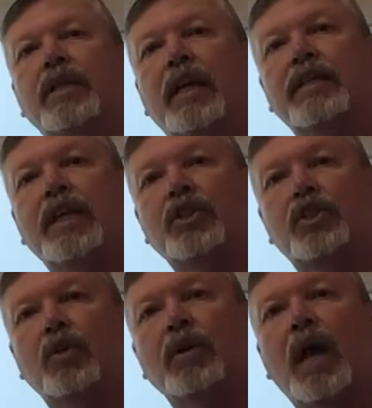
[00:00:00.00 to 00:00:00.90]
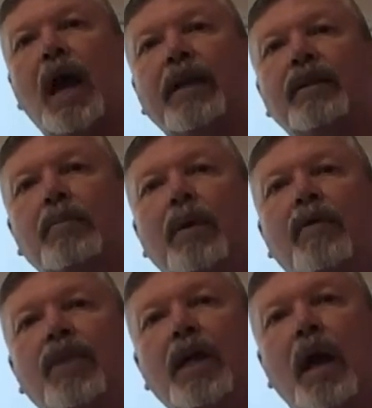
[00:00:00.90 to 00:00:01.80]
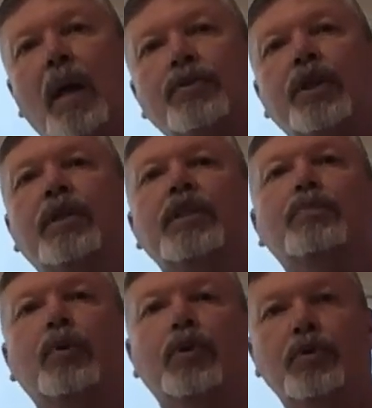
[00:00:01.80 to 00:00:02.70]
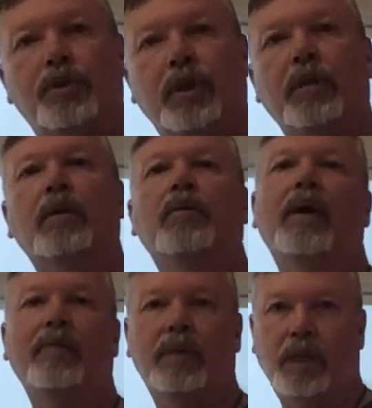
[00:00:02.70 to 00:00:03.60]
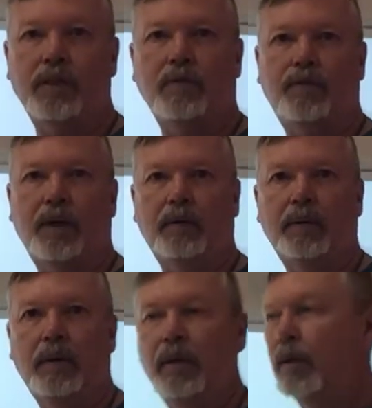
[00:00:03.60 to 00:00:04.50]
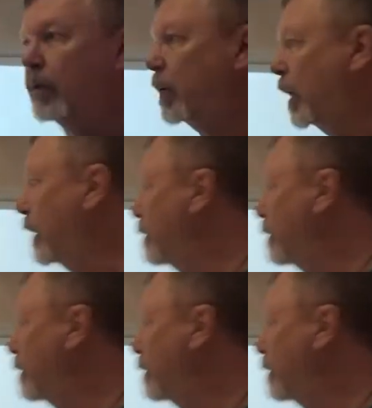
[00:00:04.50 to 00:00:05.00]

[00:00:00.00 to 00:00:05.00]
it is a certain height above the object that's producing the gravitational field. Okay?